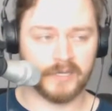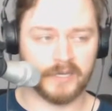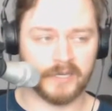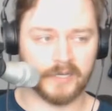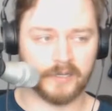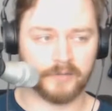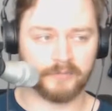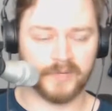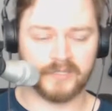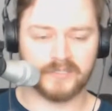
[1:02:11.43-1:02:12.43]

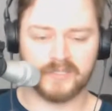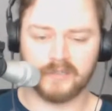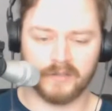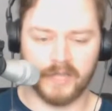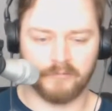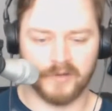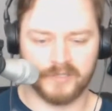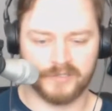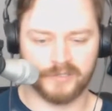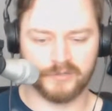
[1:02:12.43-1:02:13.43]
But still, I
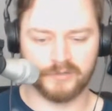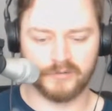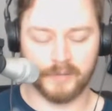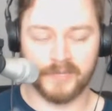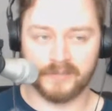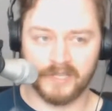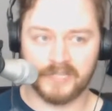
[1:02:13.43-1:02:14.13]
want to, I mean,